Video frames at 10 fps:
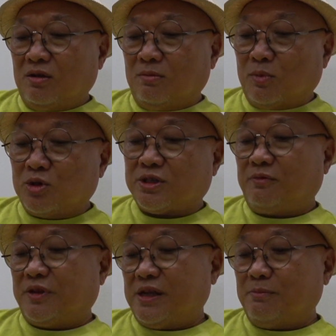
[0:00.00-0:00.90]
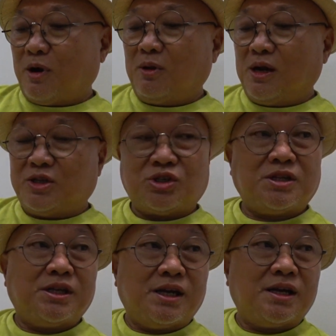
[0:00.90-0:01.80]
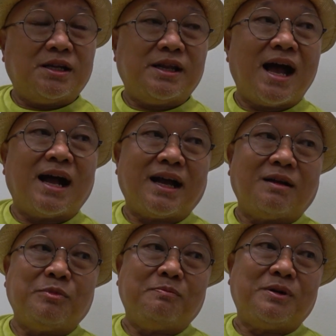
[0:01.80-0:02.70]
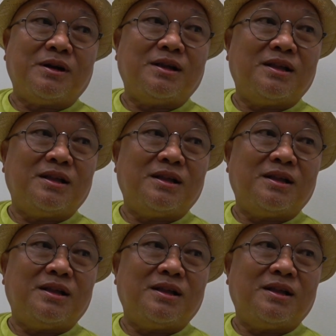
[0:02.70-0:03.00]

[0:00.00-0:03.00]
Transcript: most of the population here, they're Hakka people.